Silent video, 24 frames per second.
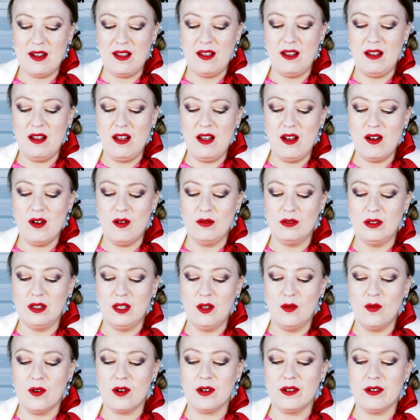Oh,
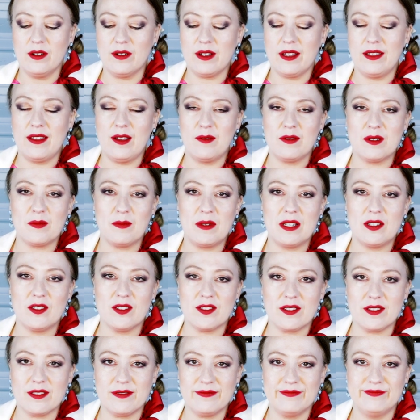Lord. Okay, that was me
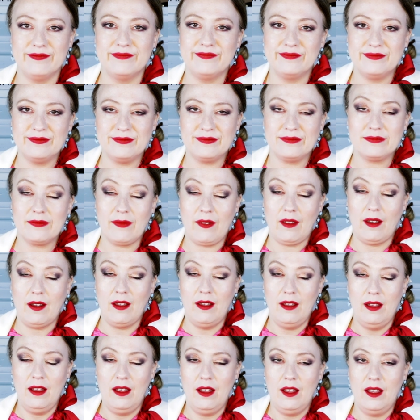just
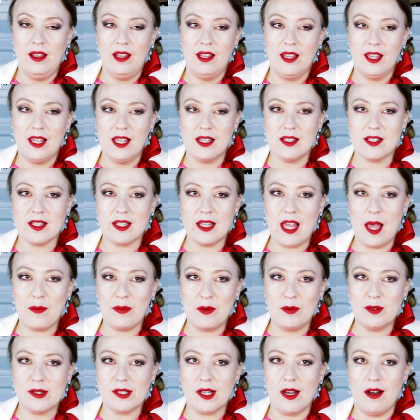getting sloppy
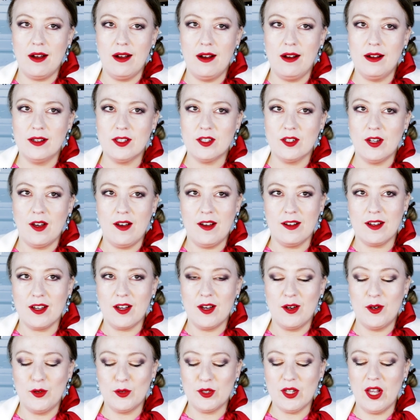with the cards. You know how it
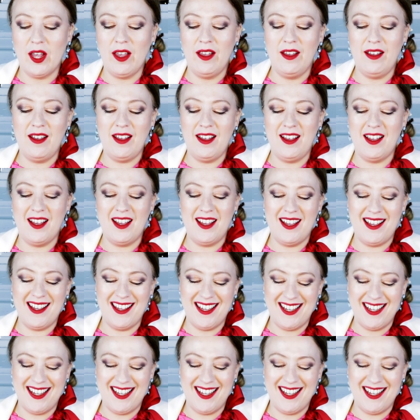goes. Right.